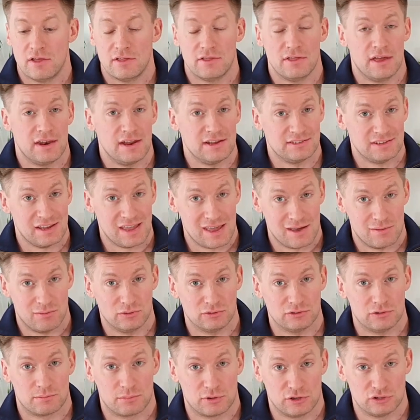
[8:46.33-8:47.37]
that is able
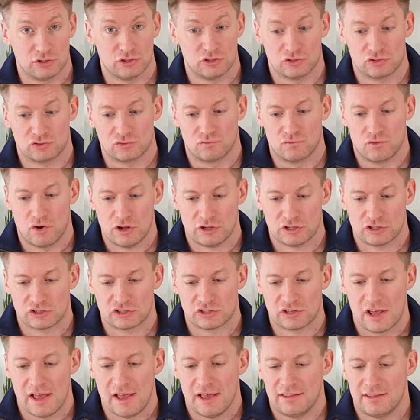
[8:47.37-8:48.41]
to produce
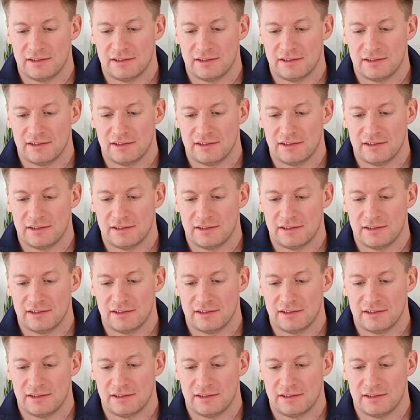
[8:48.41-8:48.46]
roots.